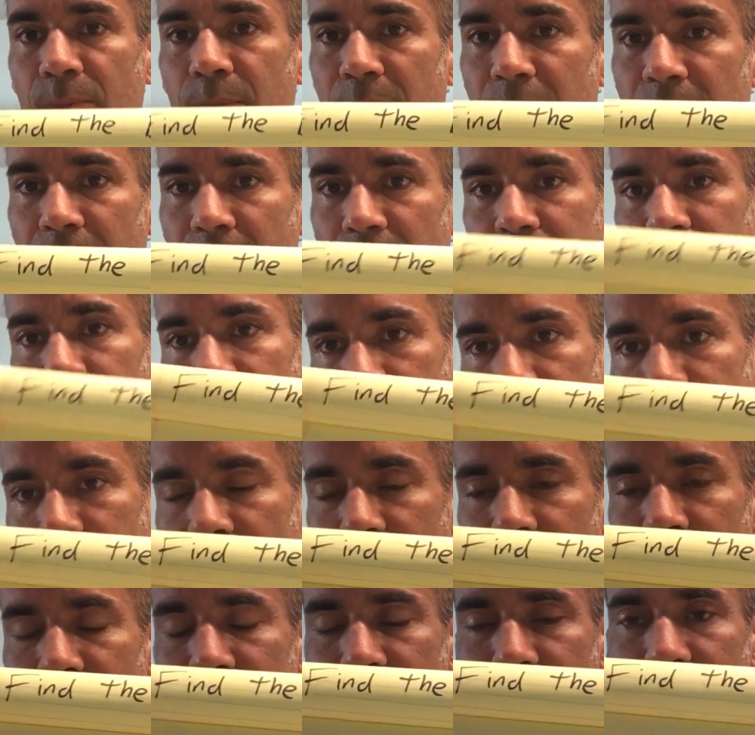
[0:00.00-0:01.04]
B
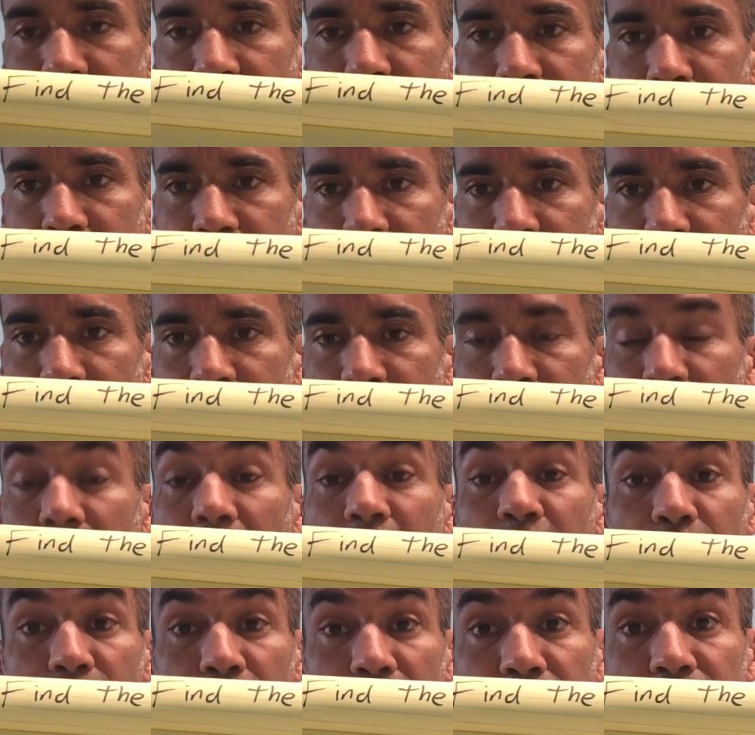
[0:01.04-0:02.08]
is the
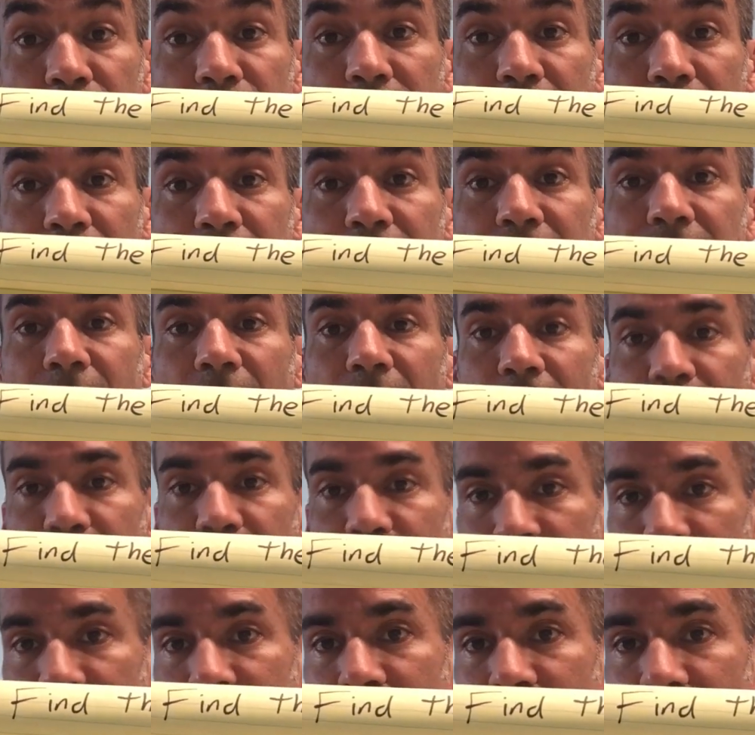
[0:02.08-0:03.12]
letter we use to indicate a
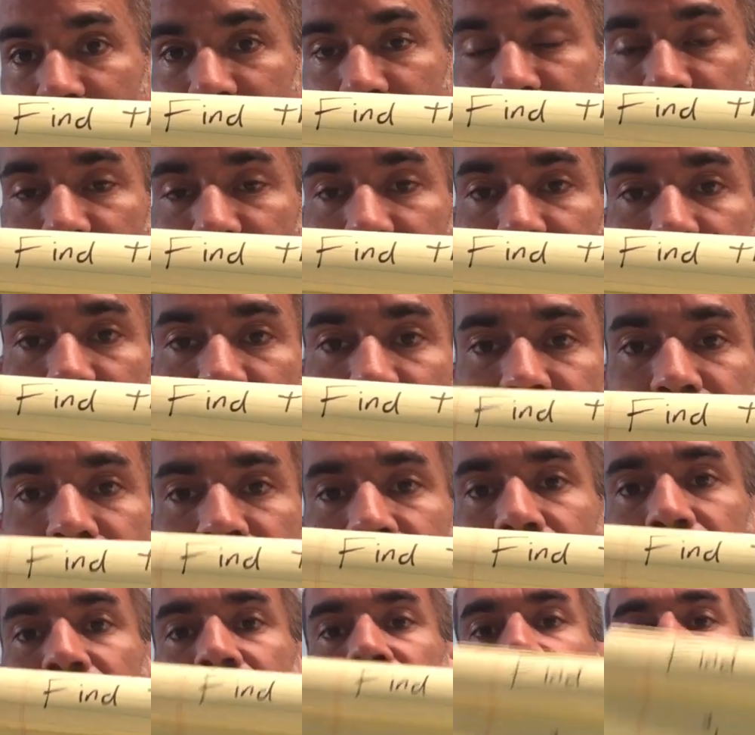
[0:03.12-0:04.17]
magnetic field.
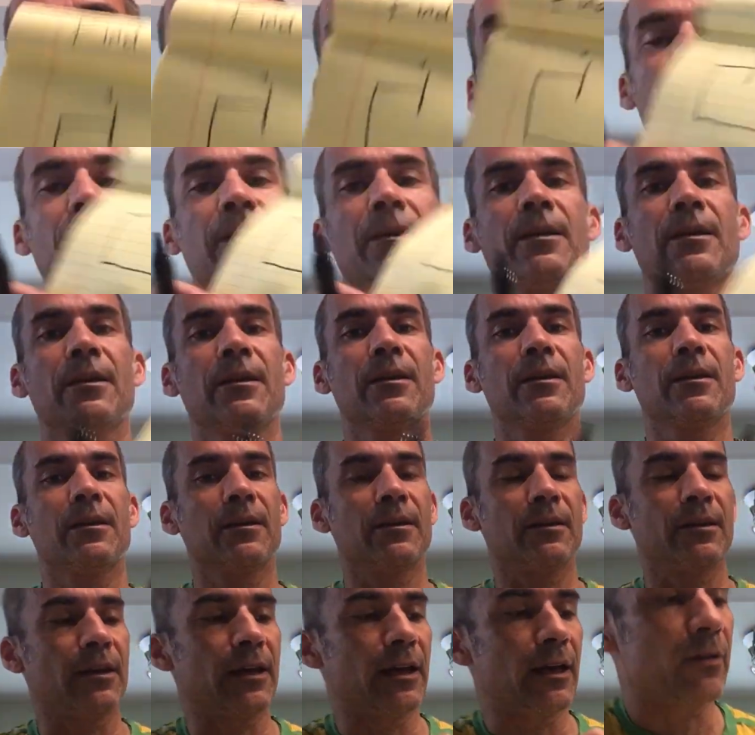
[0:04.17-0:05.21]

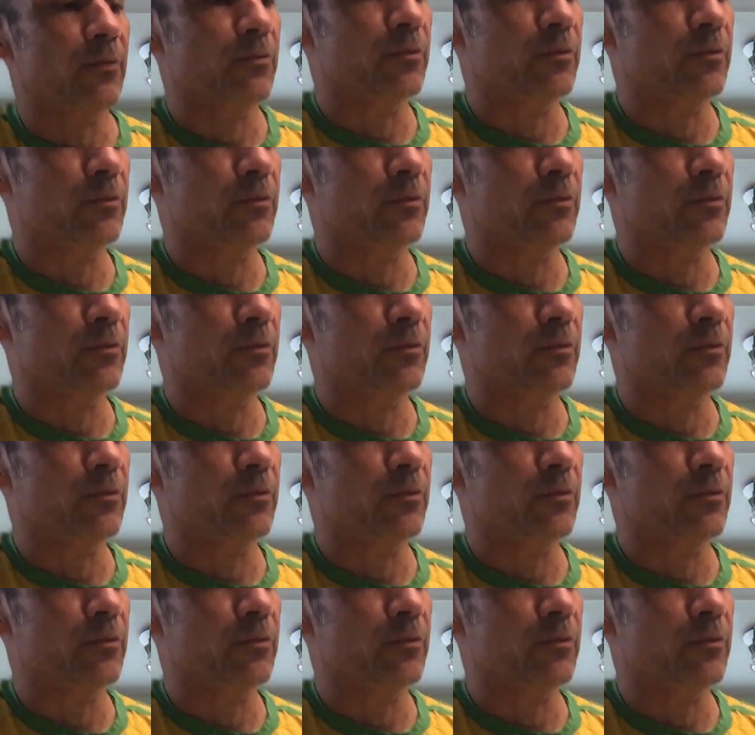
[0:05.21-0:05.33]
Now